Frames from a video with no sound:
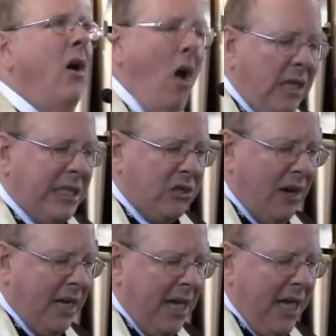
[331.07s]

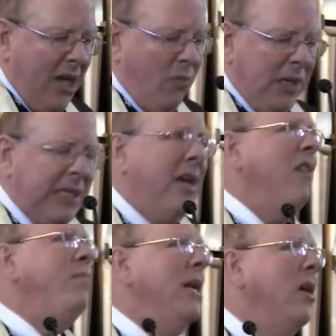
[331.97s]
awestruck. It was to
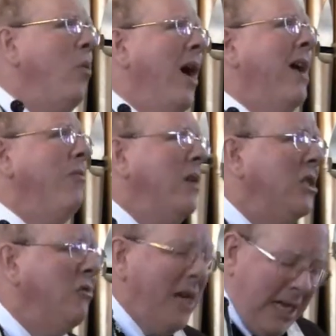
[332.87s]
have been a quiet
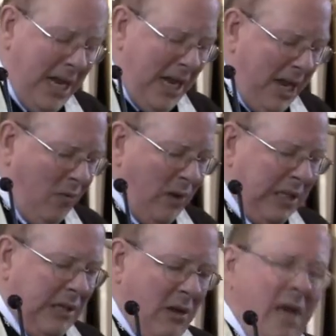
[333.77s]
retreat. It
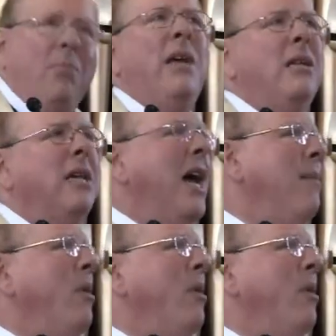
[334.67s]
was to be a time